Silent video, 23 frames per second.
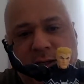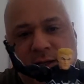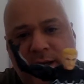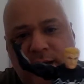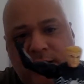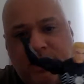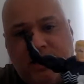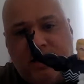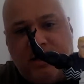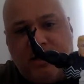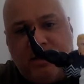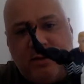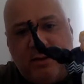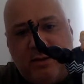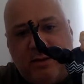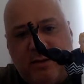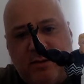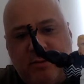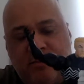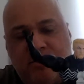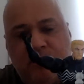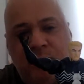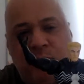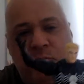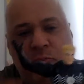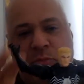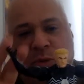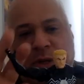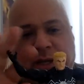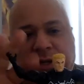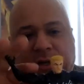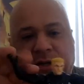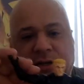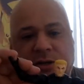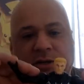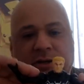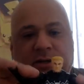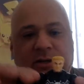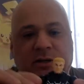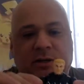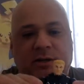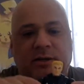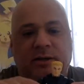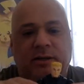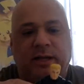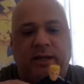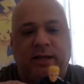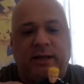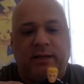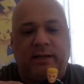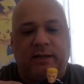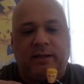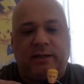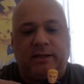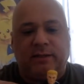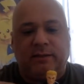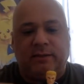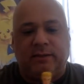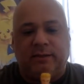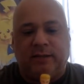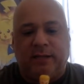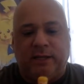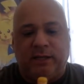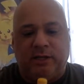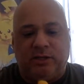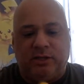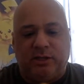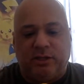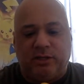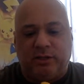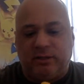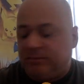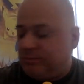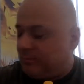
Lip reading: and bigger. Like he should